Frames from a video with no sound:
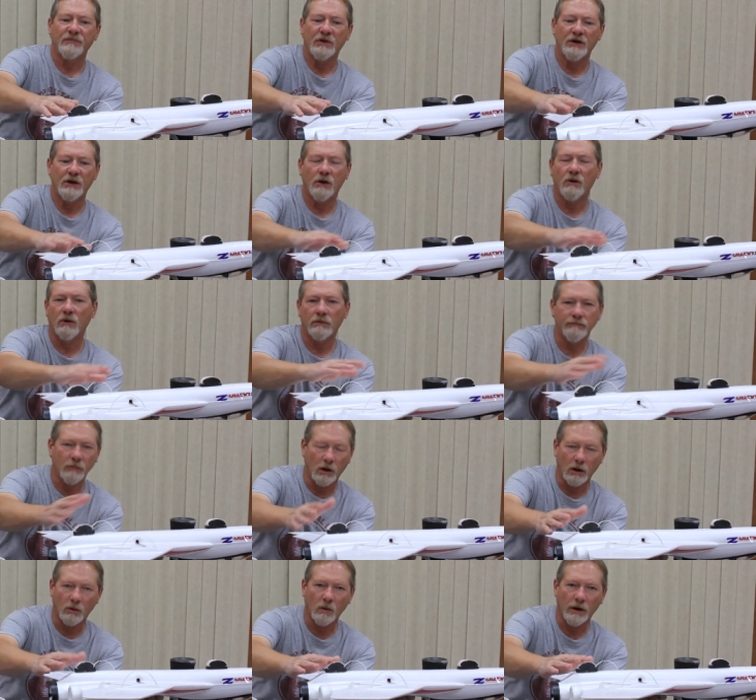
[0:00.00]
you know,
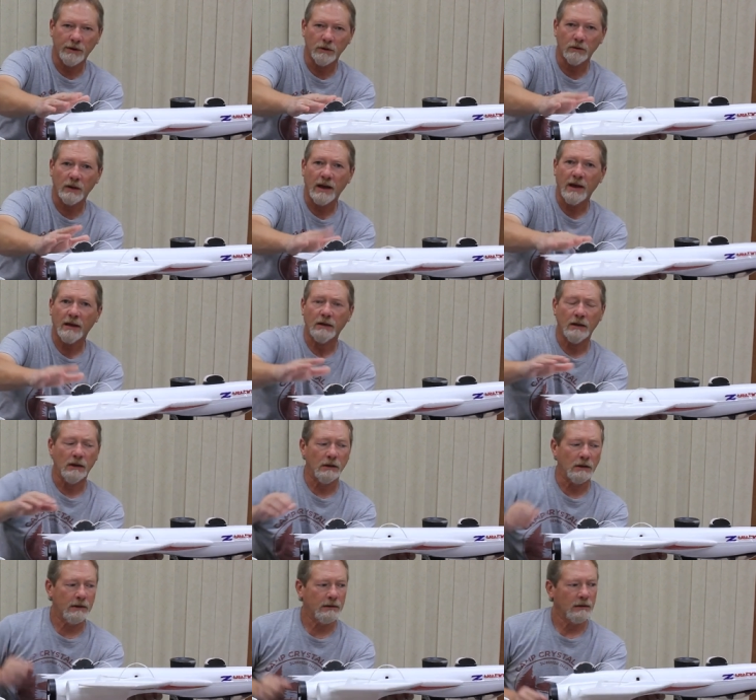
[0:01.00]
are what you're landing
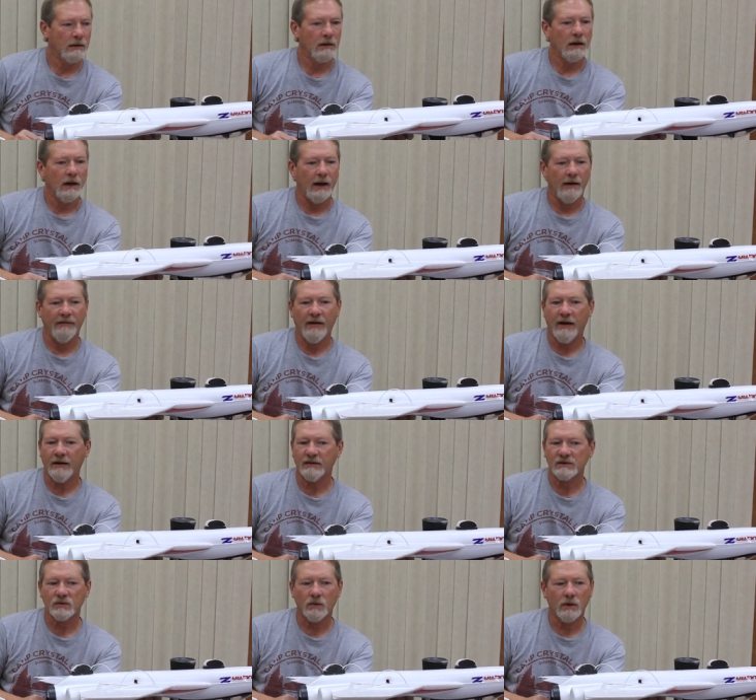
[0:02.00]
on. And that
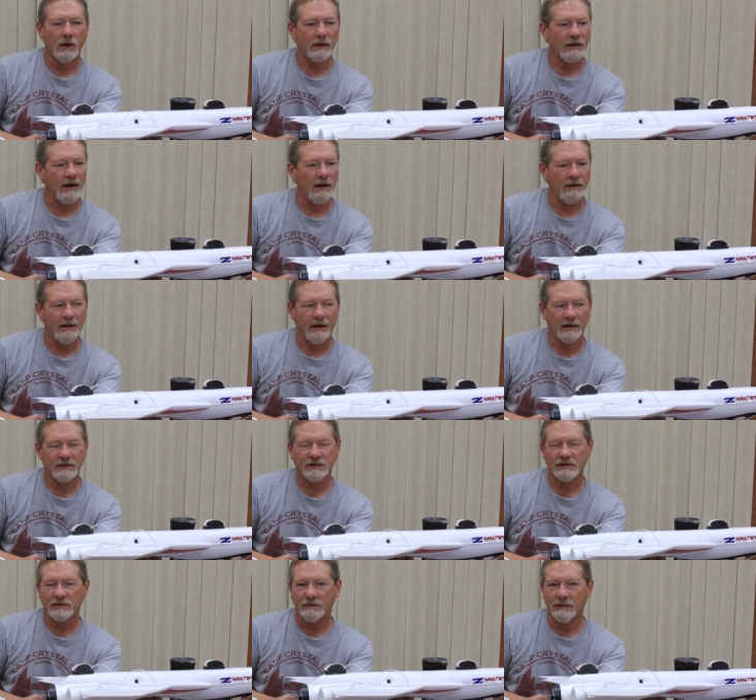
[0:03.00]
has worked out
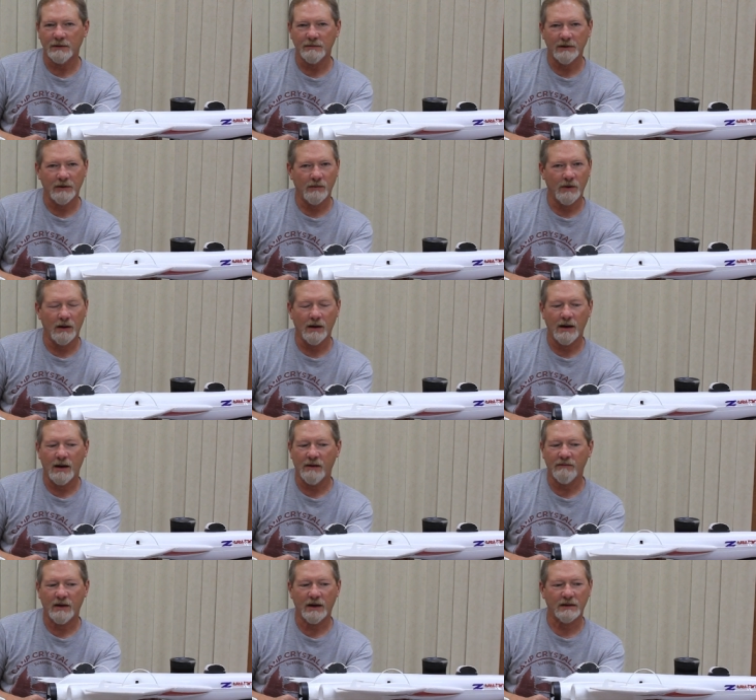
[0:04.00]
extremely well. I
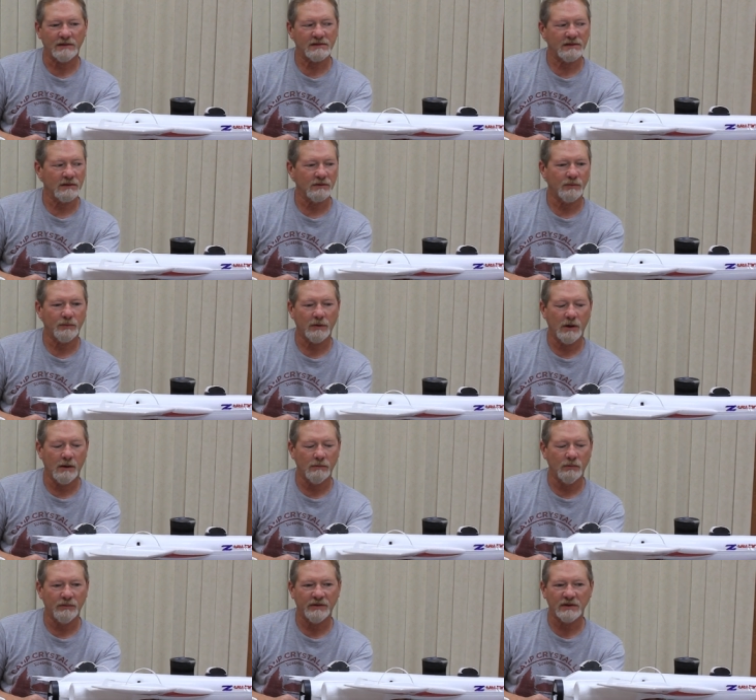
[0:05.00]
haven't had a single
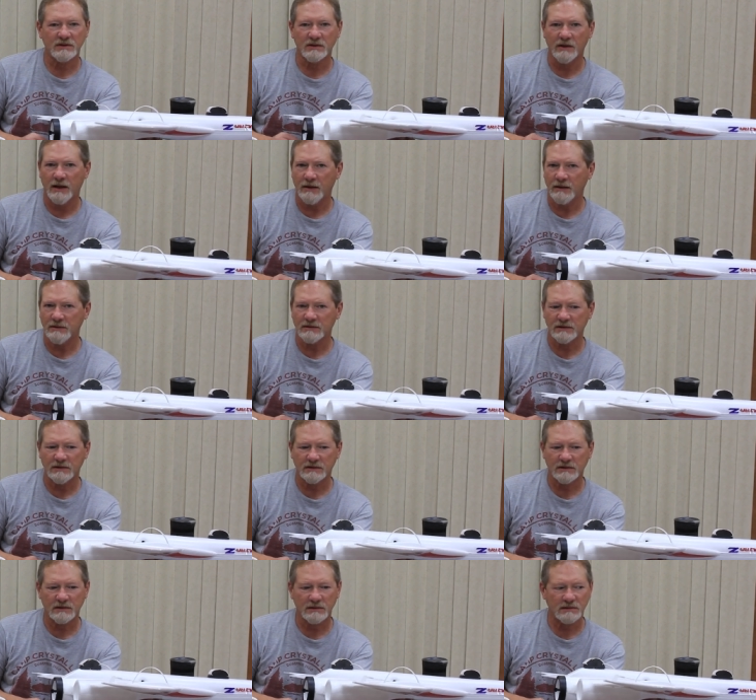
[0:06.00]
problem with this landing skid
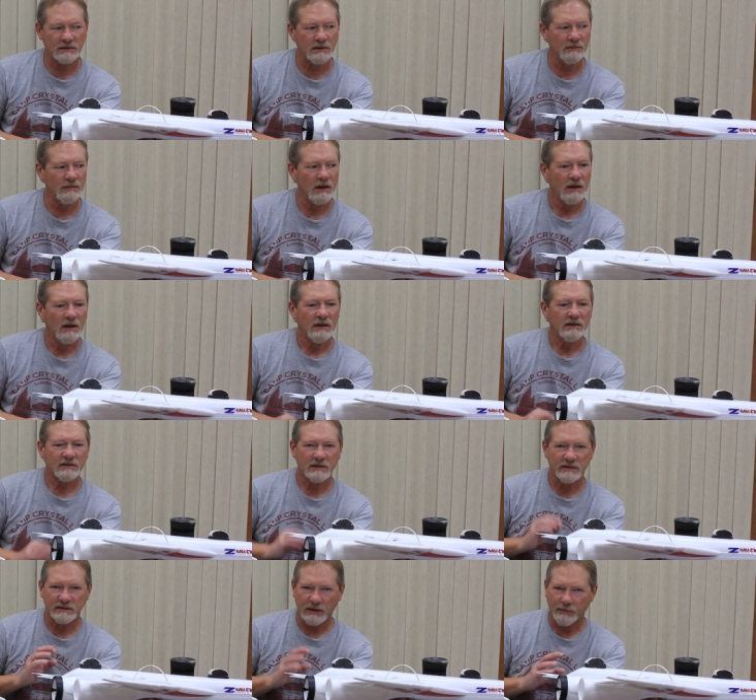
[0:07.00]
system
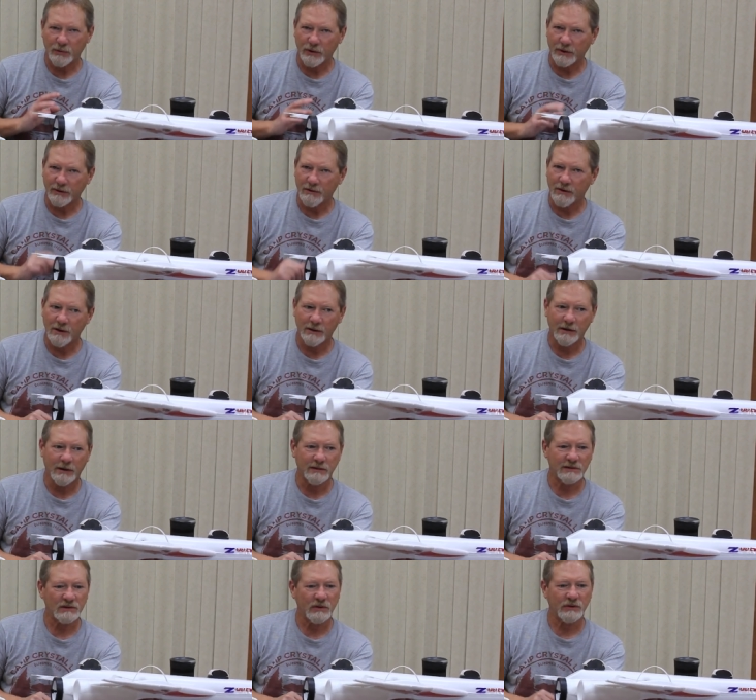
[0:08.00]
since I put it on
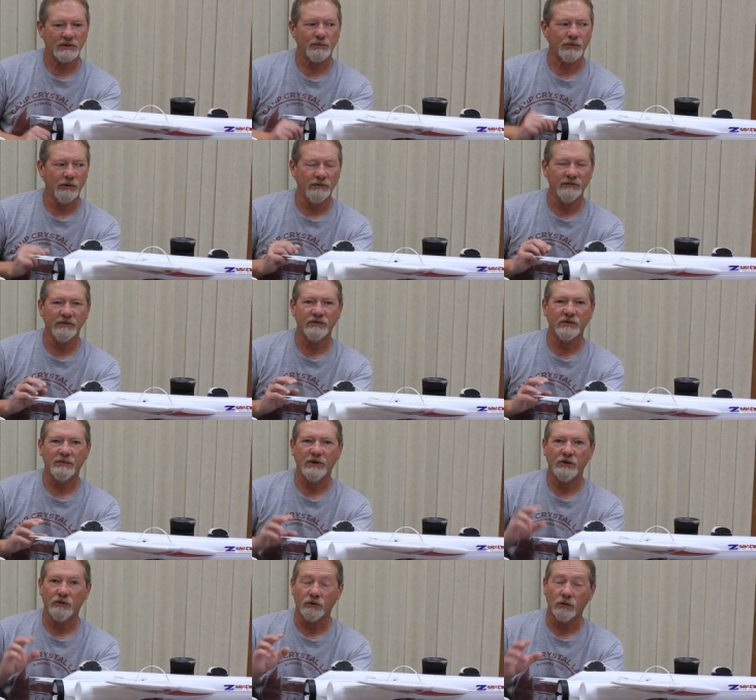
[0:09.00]
here. So it's proven to be
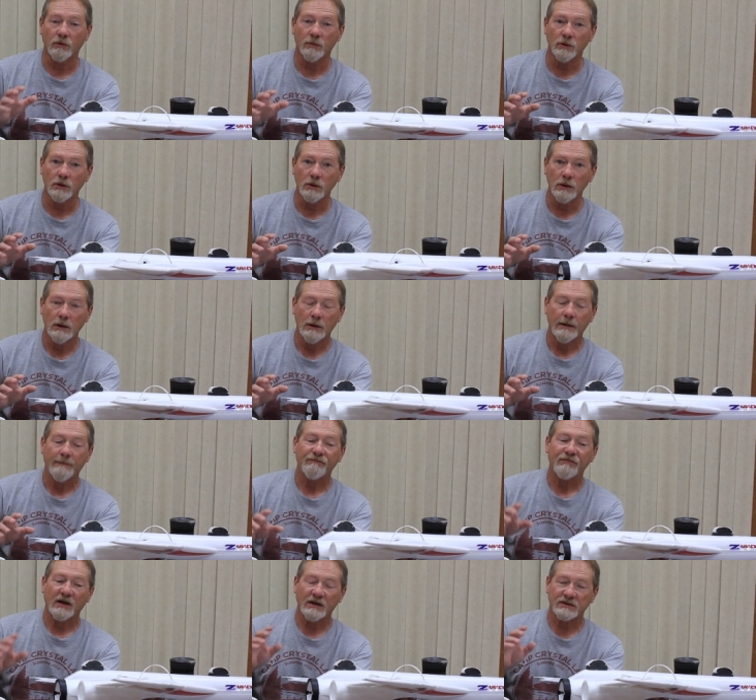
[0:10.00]
durable,
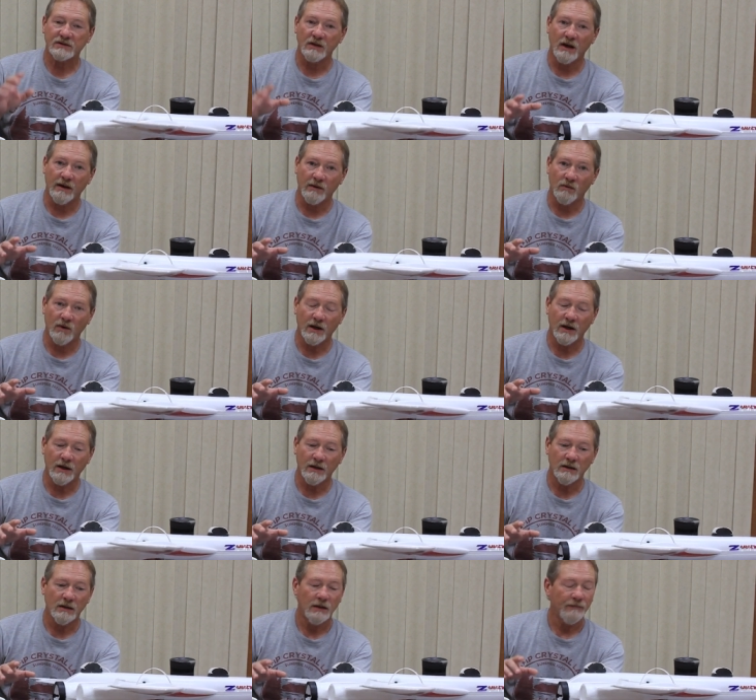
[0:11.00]
it's
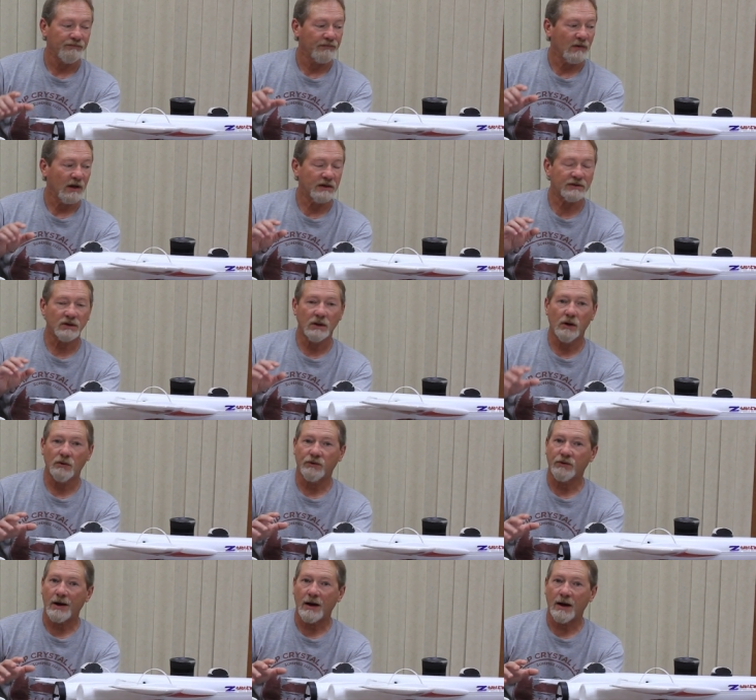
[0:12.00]
lightweight, it's low
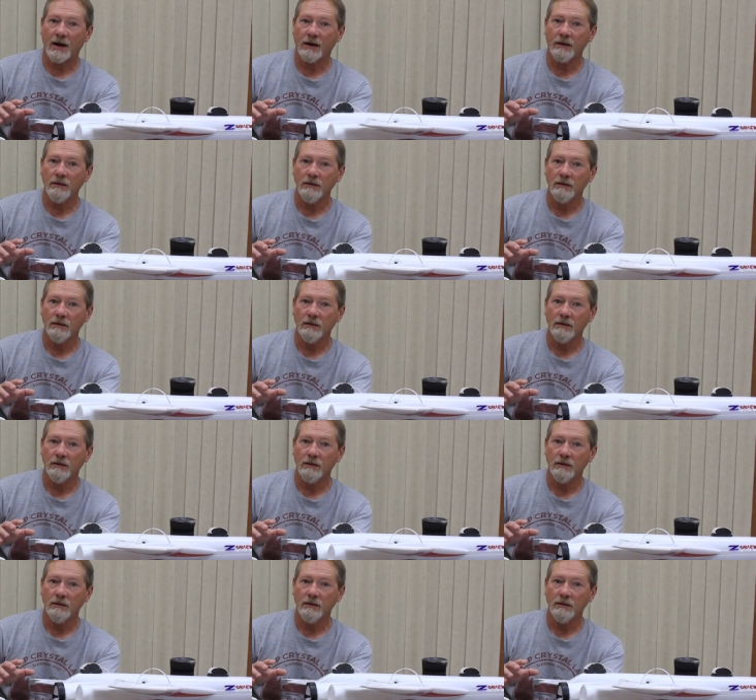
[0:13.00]
drag,